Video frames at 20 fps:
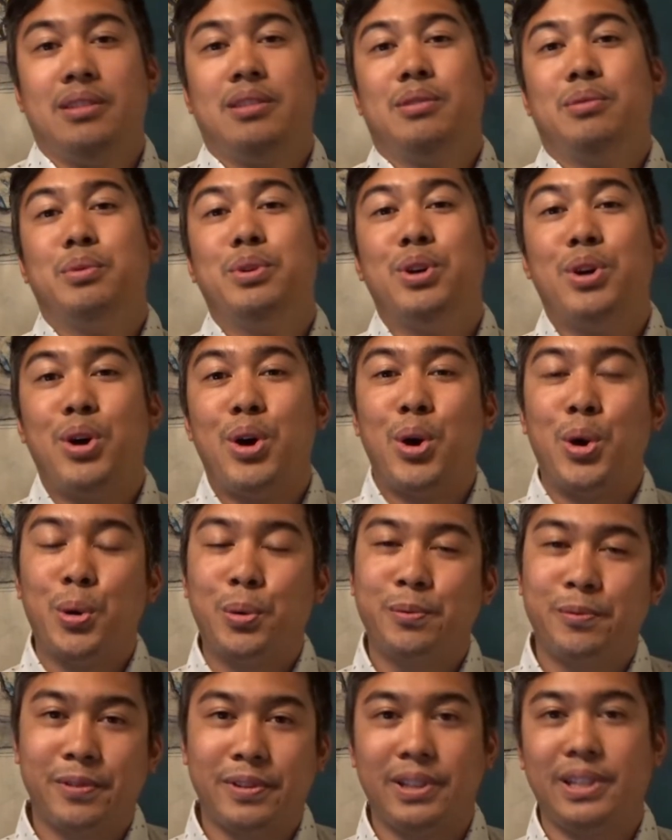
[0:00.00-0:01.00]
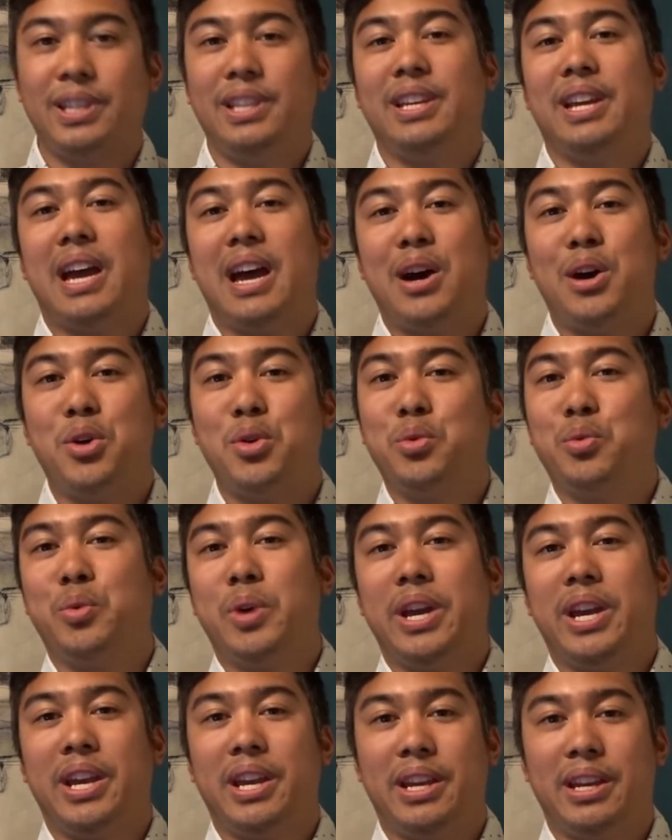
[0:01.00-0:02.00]
will hopefully
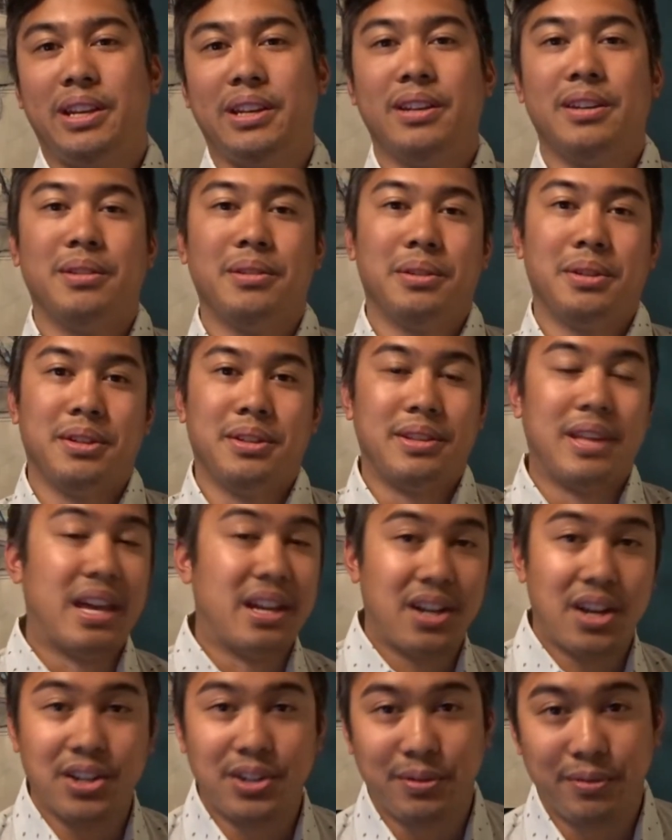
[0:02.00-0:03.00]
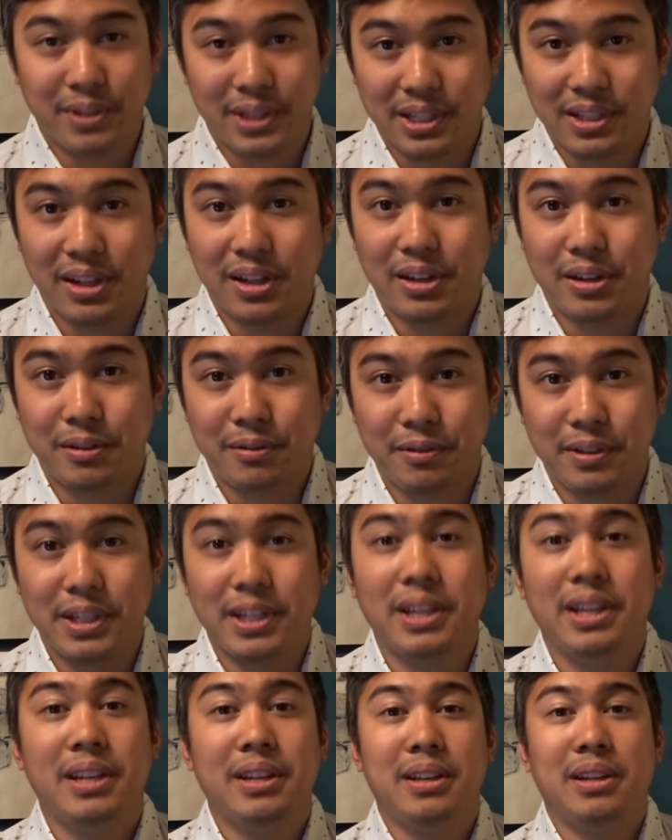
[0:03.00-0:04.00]
outweigh that $150 fee.
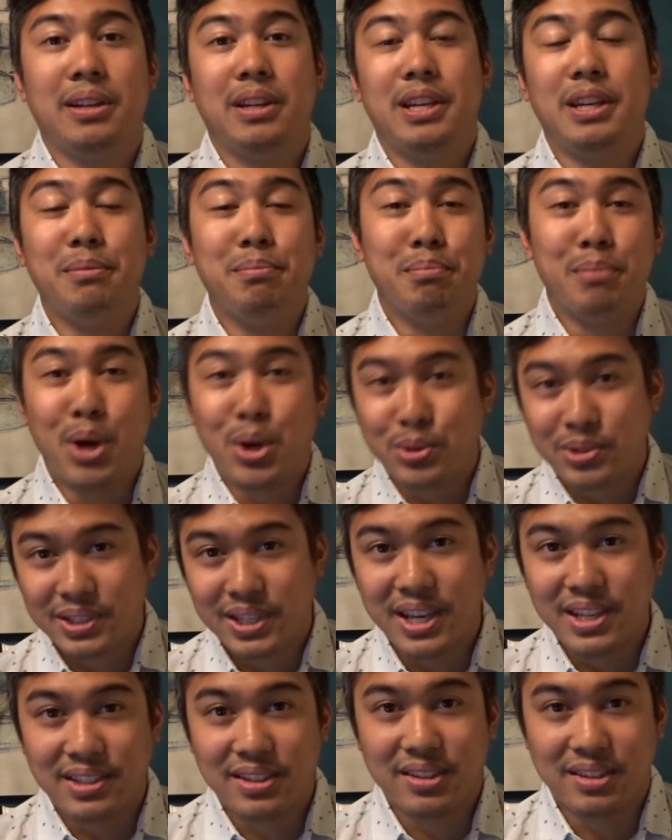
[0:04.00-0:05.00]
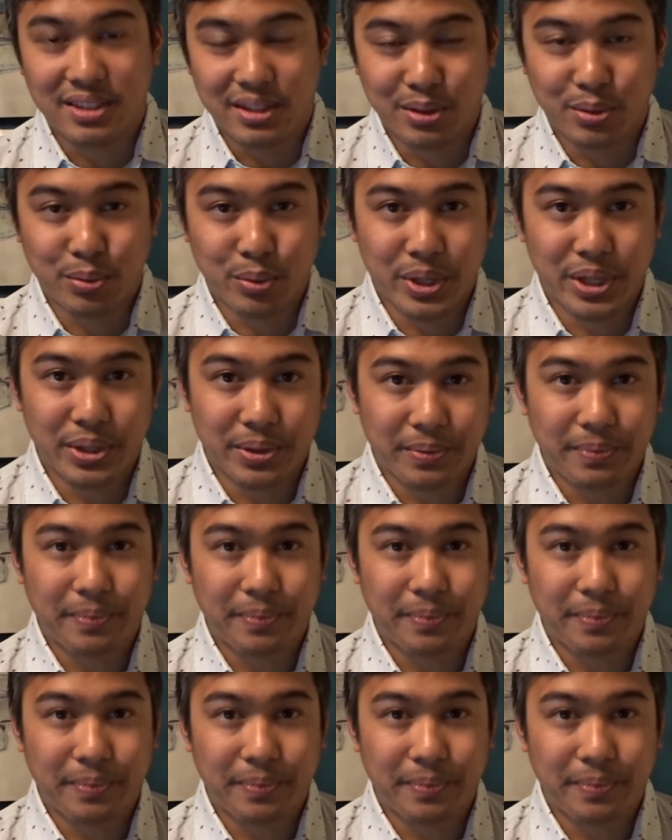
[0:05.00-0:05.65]
In most cases it will.